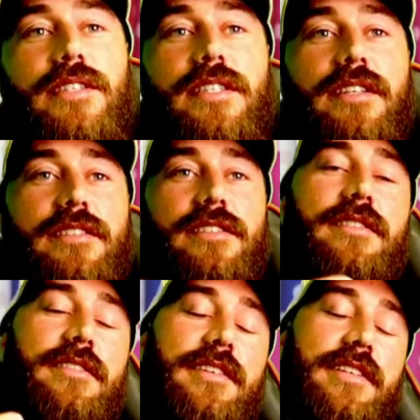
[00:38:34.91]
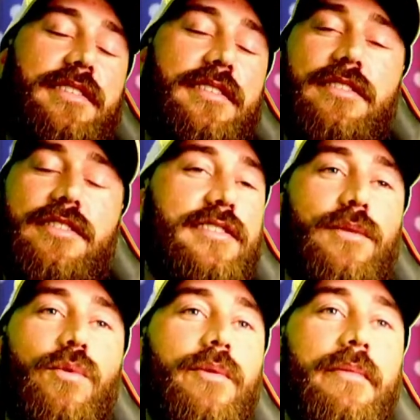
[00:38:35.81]
is it's just a
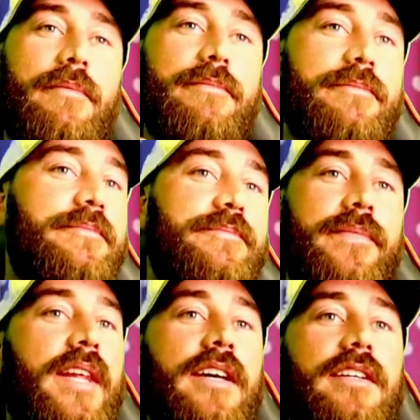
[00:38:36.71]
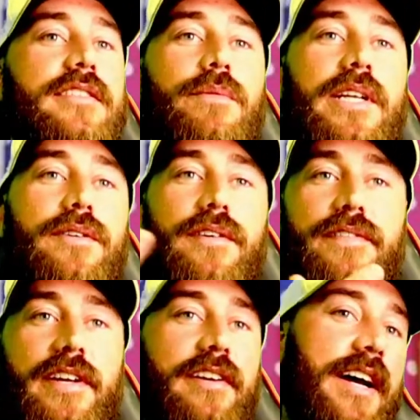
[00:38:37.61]
warm up. So we do a
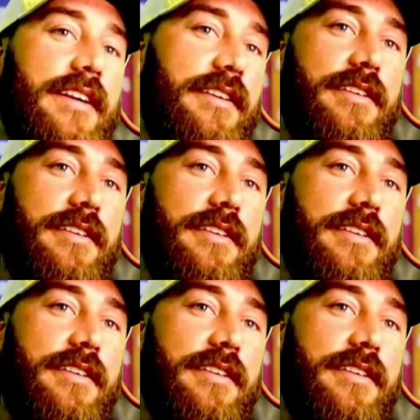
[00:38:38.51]
figure 8.